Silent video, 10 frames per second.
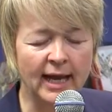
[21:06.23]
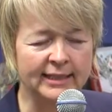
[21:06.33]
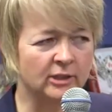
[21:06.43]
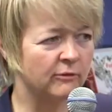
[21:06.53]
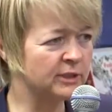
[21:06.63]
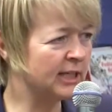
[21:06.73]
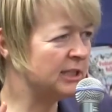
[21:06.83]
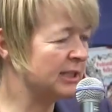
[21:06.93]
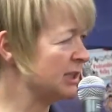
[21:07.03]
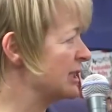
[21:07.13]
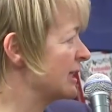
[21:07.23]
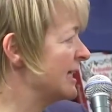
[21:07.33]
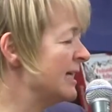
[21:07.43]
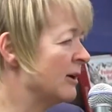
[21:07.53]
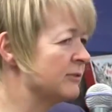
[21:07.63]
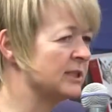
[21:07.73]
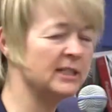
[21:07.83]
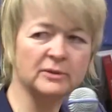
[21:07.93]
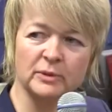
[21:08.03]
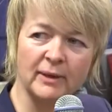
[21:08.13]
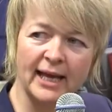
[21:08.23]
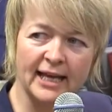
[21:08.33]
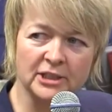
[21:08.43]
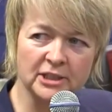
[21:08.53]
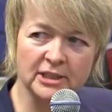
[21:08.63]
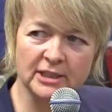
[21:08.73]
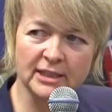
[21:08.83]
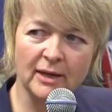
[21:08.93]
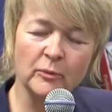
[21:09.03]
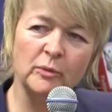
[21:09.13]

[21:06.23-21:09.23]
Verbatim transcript: I had a conversation, actually, a key conversation with my agent at the time.